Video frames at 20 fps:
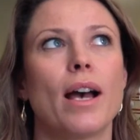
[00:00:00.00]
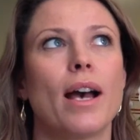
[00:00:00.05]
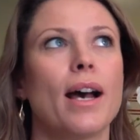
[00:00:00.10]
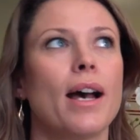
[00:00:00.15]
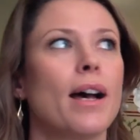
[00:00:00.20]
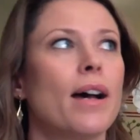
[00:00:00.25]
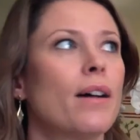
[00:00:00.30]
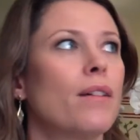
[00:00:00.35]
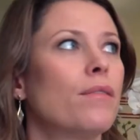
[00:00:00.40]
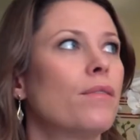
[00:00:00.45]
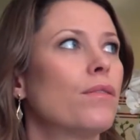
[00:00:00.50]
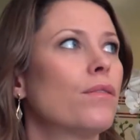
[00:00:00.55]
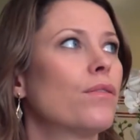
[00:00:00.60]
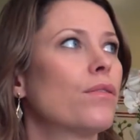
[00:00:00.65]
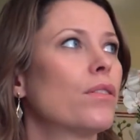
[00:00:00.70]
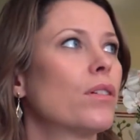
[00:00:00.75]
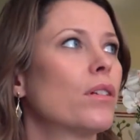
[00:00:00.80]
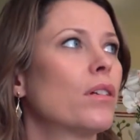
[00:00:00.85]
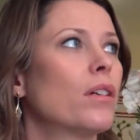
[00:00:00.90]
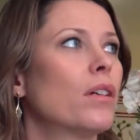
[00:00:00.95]
have
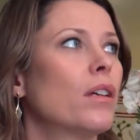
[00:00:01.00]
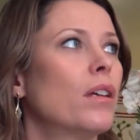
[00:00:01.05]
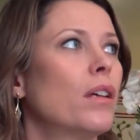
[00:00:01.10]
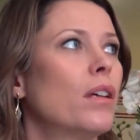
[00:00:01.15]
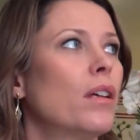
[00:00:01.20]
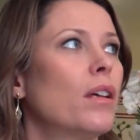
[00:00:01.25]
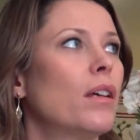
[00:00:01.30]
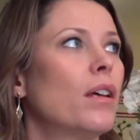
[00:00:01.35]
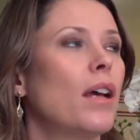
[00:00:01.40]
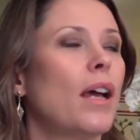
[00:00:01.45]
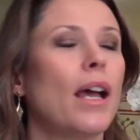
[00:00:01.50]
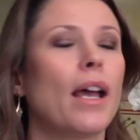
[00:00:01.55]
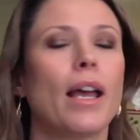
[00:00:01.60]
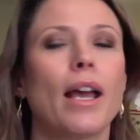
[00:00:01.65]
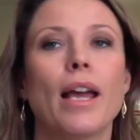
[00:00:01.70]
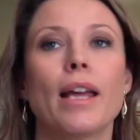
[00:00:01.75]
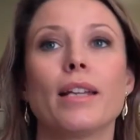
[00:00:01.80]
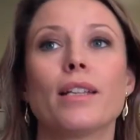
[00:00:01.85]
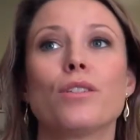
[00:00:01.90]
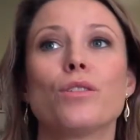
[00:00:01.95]

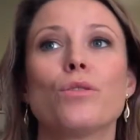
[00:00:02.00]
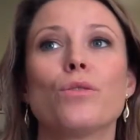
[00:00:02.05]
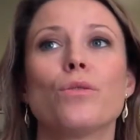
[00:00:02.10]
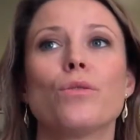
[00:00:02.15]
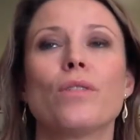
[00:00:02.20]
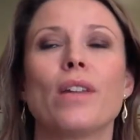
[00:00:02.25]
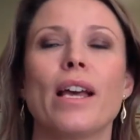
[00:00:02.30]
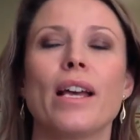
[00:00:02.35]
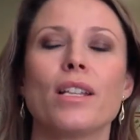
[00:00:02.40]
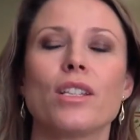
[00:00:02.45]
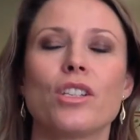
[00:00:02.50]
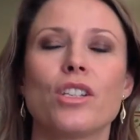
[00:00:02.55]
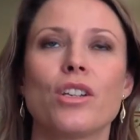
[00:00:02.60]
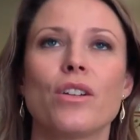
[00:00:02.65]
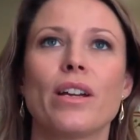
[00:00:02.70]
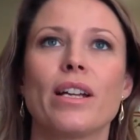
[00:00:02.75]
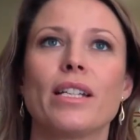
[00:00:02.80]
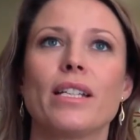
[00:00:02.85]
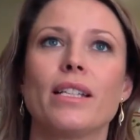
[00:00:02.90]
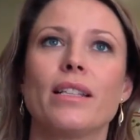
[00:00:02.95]
I do. Last
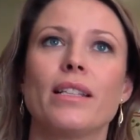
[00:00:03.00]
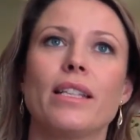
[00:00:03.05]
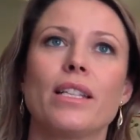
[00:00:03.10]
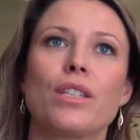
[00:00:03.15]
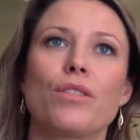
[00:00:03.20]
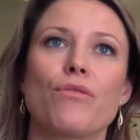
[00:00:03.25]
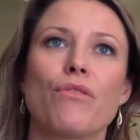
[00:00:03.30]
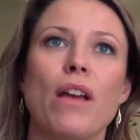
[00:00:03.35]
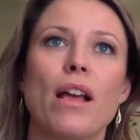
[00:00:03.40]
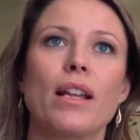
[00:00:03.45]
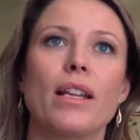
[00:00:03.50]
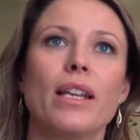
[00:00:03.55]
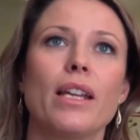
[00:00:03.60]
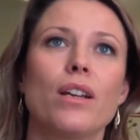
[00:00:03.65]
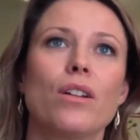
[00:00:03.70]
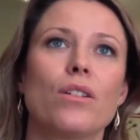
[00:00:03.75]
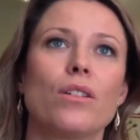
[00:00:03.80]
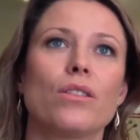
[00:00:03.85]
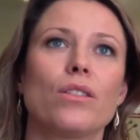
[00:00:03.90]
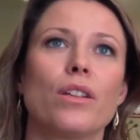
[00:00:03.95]
year I did this rally
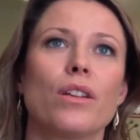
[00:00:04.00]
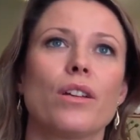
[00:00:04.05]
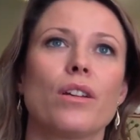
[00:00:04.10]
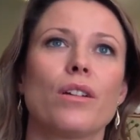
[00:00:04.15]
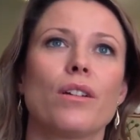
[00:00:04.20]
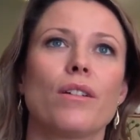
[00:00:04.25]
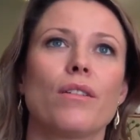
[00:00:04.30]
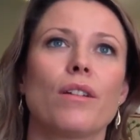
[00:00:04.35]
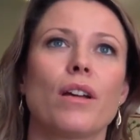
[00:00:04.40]
called the